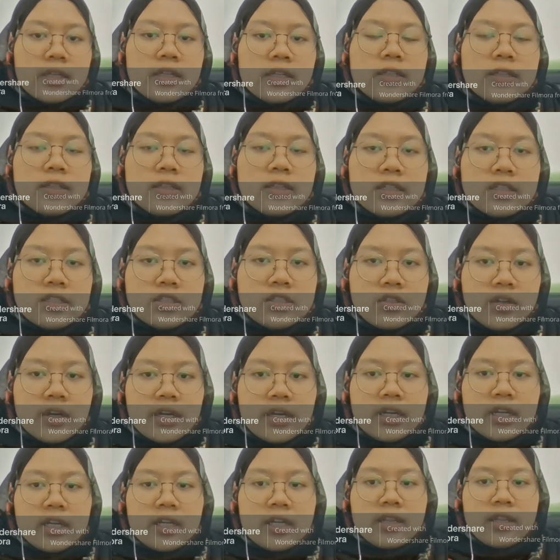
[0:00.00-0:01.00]
The
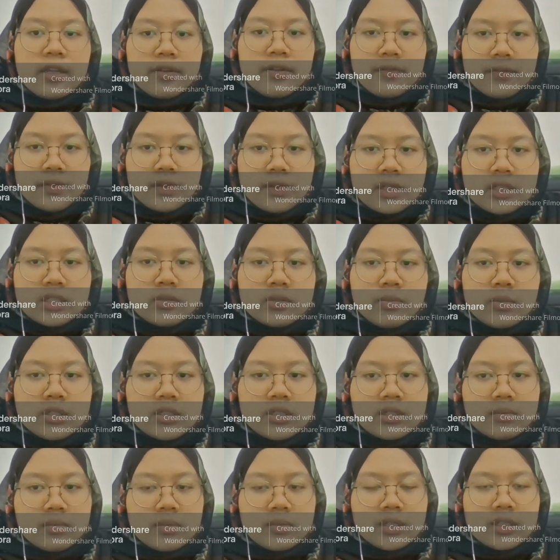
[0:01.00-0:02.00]
trend in average
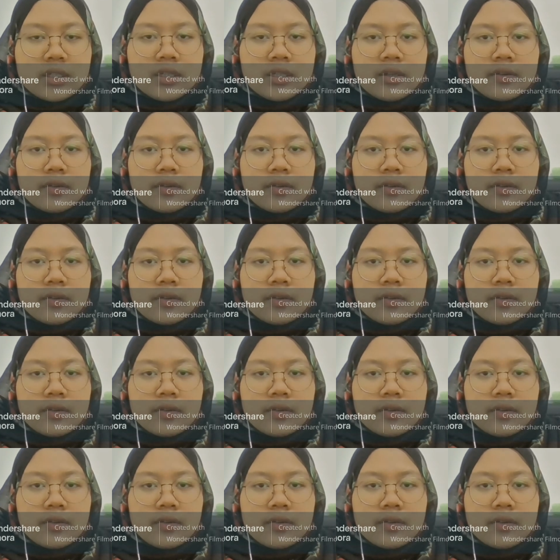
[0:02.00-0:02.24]
measurement